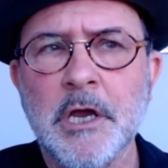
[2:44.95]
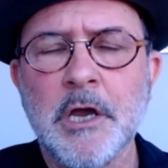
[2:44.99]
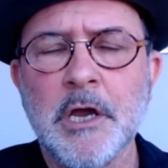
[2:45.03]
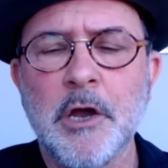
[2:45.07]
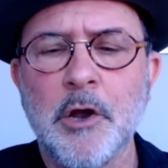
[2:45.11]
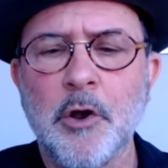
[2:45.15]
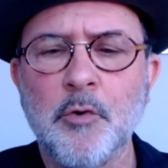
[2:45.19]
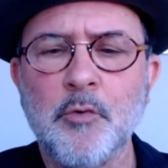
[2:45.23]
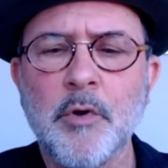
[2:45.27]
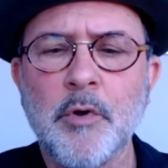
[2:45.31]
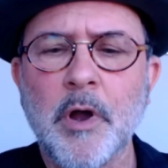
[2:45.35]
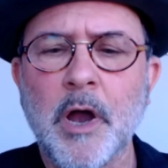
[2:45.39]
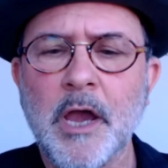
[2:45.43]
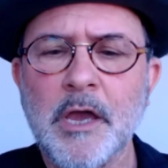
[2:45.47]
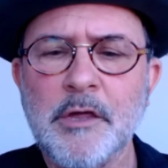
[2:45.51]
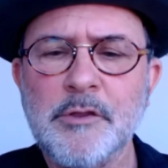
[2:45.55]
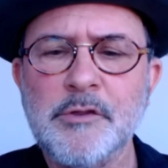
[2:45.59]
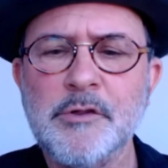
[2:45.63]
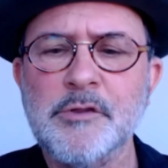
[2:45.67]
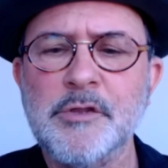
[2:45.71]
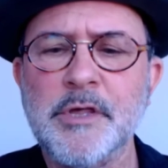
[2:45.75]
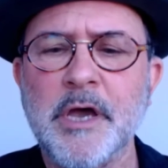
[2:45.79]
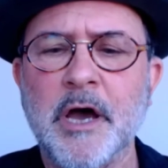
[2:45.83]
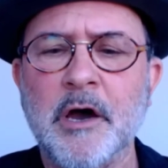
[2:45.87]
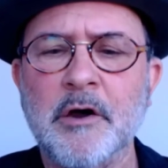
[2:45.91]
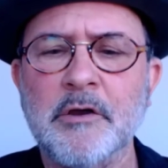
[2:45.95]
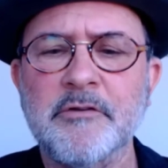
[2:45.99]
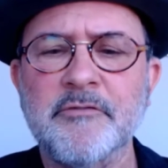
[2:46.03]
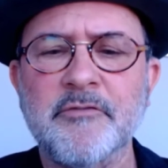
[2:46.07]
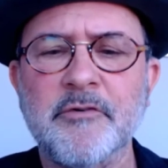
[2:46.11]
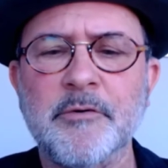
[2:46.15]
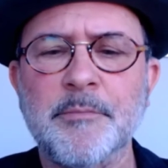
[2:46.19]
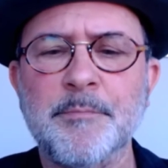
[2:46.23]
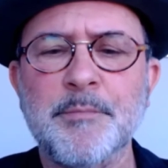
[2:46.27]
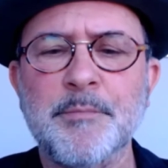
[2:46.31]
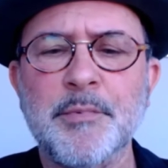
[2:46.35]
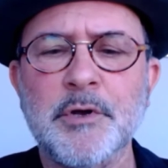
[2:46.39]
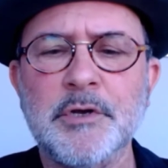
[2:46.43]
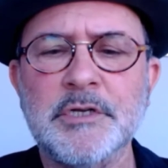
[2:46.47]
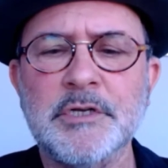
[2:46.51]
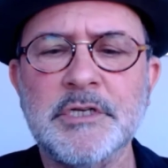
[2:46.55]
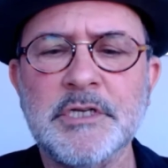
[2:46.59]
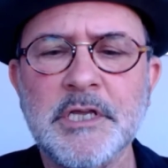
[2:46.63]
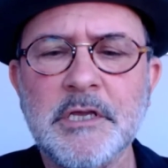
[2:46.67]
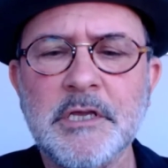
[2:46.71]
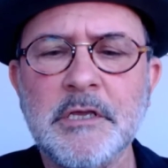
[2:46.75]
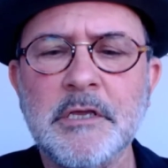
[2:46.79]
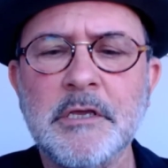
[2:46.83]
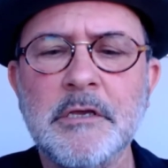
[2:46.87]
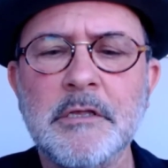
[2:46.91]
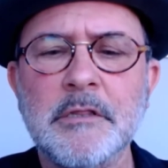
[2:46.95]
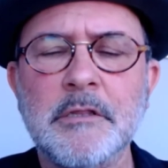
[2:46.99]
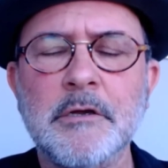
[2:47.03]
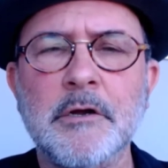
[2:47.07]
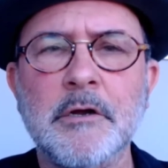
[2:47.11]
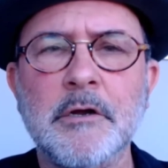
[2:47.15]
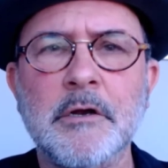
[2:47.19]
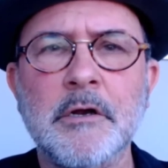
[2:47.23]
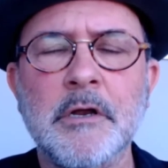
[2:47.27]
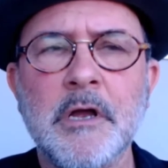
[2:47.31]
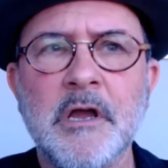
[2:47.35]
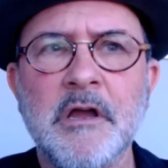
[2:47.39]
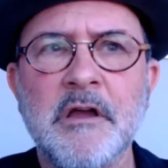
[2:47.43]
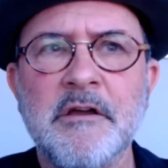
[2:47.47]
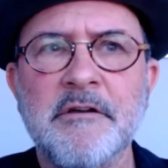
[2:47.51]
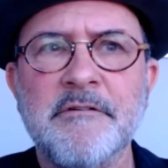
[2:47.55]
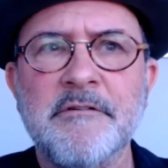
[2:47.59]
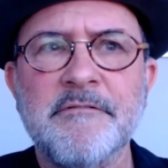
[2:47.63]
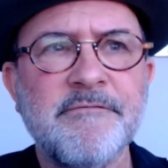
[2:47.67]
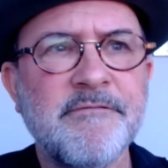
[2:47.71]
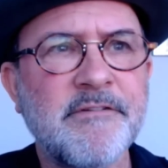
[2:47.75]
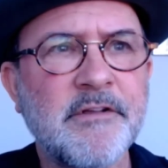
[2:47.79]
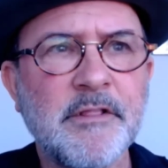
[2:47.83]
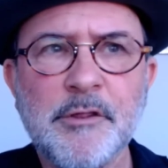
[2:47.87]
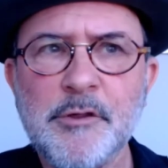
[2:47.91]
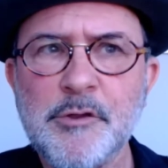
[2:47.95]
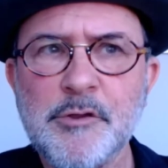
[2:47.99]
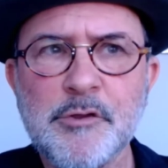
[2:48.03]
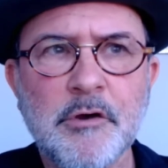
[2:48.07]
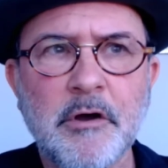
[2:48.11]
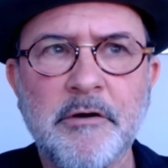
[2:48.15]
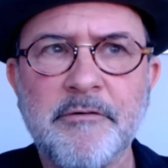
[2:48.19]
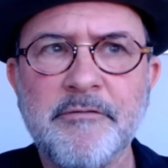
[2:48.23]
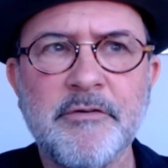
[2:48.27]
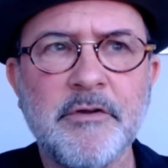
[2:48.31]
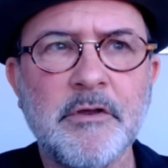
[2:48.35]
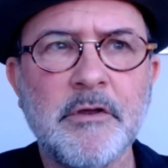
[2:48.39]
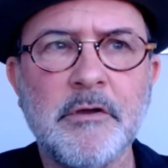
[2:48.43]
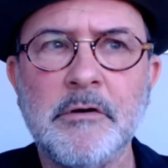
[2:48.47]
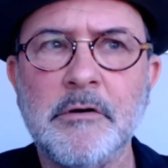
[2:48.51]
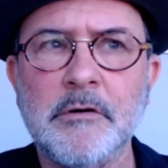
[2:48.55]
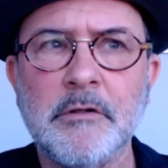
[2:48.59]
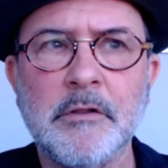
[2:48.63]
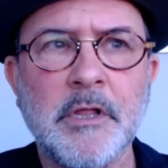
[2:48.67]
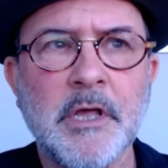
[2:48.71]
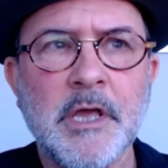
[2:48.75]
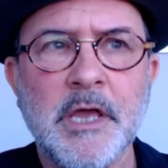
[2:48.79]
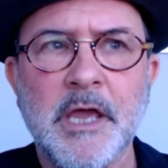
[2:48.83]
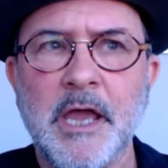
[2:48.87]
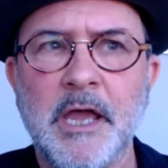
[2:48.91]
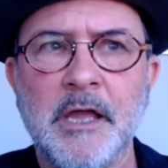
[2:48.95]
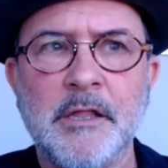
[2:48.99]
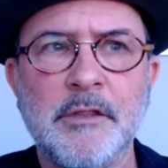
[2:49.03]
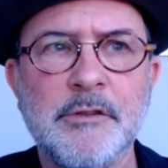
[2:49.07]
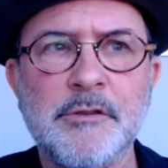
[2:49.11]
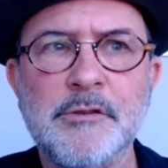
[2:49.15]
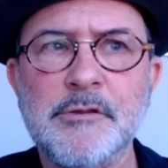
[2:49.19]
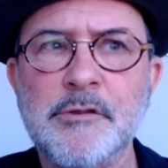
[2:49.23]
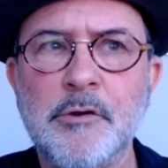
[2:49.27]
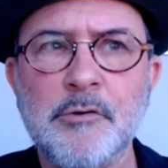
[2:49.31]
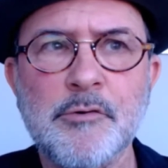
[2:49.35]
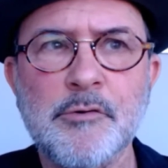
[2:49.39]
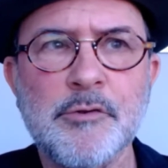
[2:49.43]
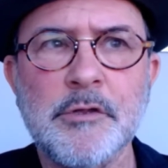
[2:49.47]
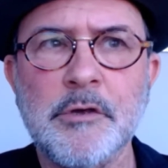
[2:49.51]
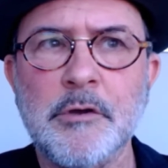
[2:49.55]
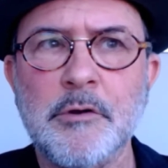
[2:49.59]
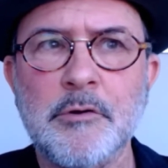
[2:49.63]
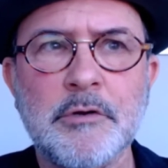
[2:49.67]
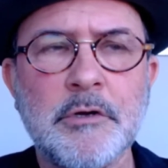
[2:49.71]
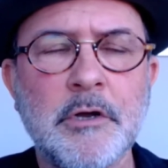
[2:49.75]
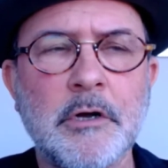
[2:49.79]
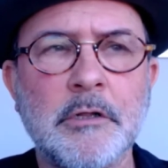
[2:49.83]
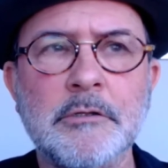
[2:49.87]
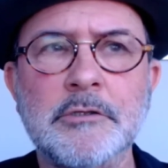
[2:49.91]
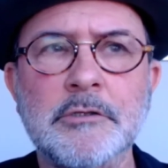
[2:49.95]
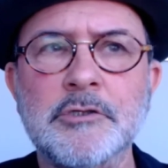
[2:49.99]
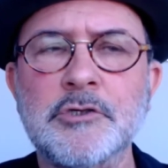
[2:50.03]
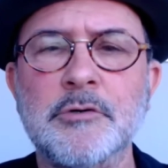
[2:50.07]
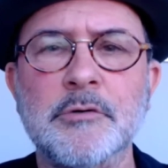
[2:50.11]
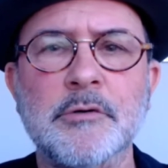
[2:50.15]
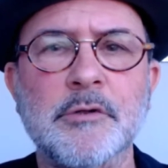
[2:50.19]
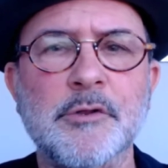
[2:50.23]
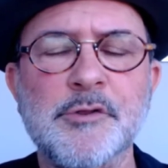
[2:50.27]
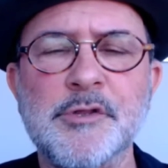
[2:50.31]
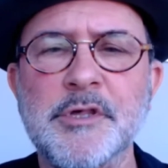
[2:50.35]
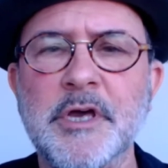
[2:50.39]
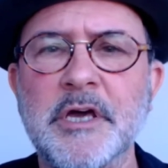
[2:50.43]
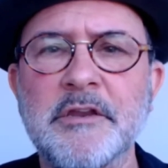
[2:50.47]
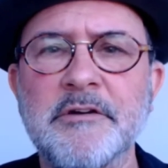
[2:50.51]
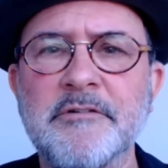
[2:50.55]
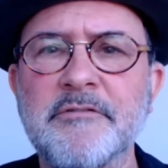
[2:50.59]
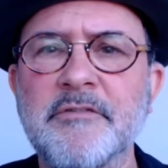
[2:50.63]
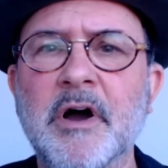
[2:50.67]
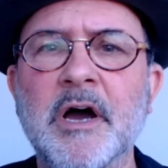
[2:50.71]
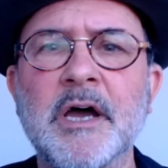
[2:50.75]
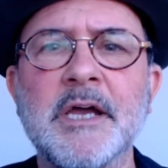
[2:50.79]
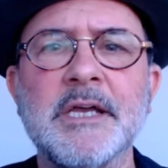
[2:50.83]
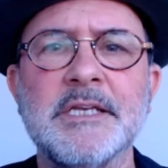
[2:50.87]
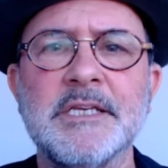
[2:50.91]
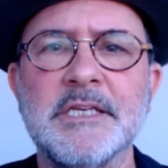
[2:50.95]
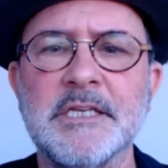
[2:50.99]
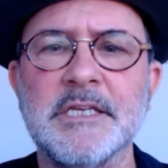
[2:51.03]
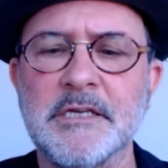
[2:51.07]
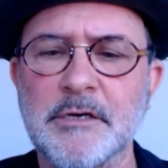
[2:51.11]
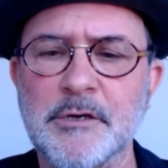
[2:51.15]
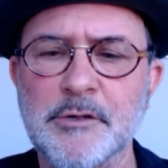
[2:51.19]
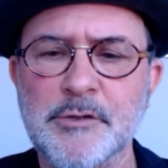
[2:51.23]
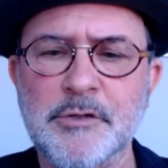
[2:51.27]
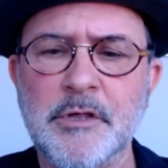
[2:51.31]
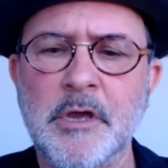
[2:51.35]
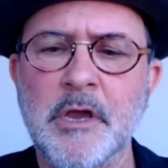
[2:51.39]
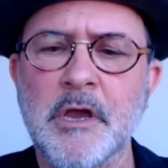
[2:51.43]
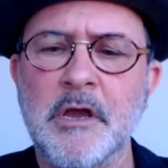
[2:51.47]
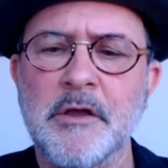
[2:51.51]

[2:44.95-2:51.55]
arises out of a particular philosophical and socio-cultural set of ideas